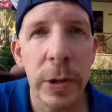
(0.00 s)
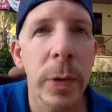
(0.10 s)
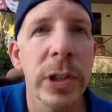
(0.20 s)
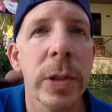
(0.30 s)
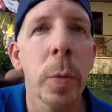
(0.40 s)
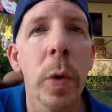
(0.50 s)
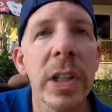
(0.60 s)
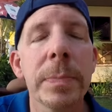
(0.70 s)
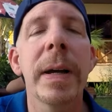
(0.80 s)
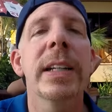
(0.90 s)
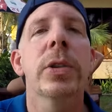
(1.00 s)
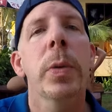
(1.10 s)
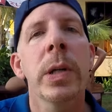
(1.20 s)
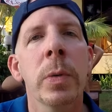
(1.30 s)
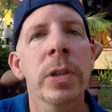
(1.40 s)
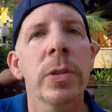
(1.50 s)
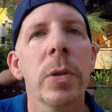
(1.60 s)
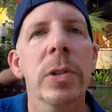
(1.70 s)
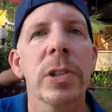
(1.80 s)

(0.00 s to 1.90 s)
question, what does my 21-year-old